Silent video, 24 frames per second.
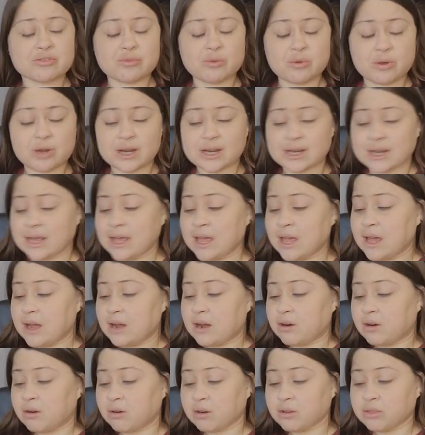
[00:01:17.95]
for it,
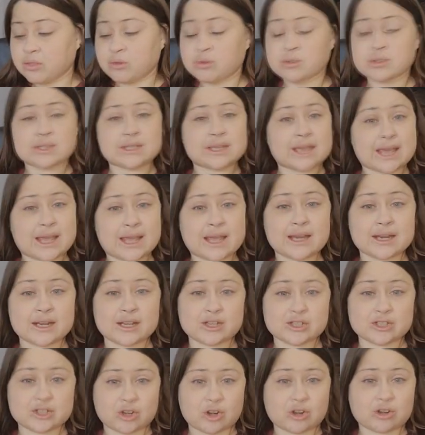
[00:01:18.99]
are those
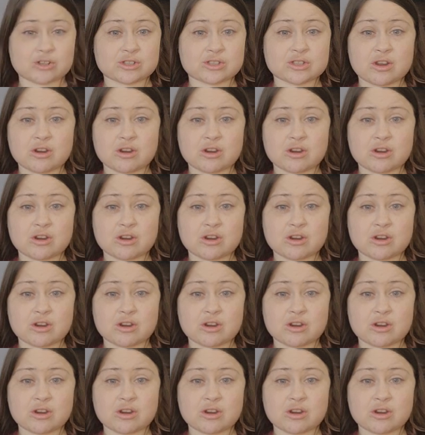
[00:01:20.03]
canning jars.